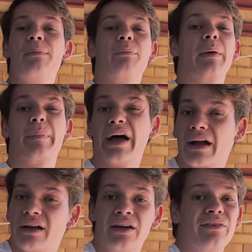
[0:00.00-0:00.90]
my
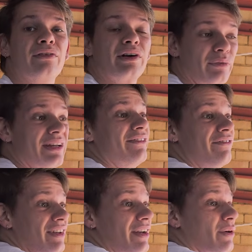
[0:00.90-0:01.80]
back. Really
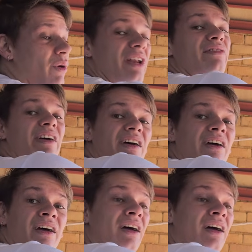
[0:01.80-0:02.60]
feel it right there.